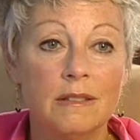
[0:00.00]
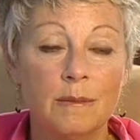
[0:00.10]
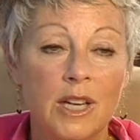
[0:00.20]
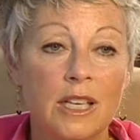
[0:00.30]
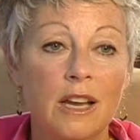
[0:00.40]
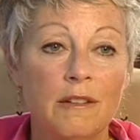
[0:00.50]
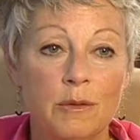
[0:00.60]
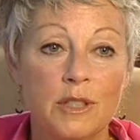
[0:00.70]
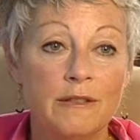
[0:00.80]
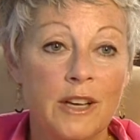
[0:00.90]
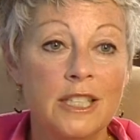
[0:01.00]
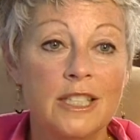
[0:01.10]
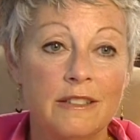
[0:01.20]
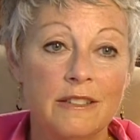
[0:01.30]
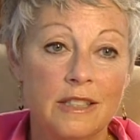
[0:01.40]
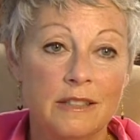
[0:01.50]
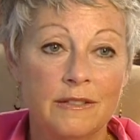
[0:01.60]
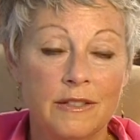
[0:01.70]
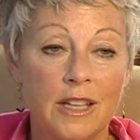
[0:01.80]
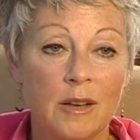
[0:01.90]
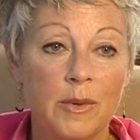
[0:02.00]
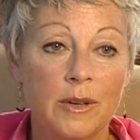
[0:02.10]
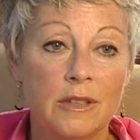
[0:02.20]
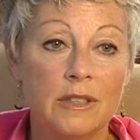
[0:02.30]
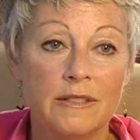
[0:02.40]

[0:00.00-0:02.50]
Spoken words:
my life was funded for that period